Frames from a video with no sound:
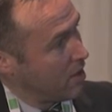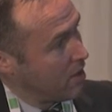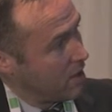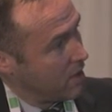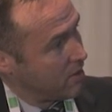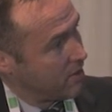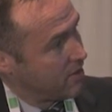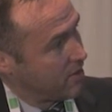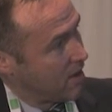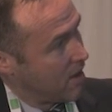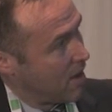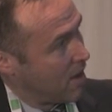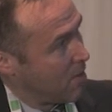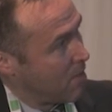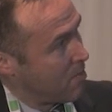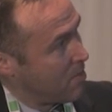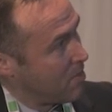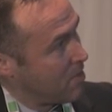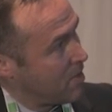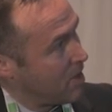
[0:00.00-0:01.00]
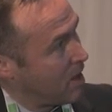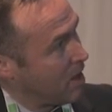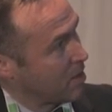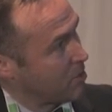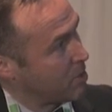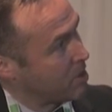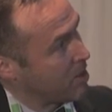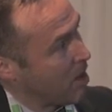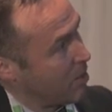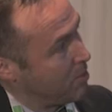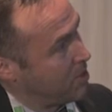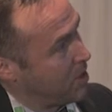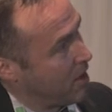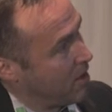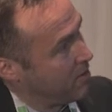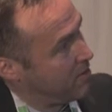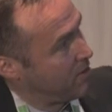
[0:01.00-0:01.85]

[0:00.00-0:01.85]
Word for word: It's a little bit complicated.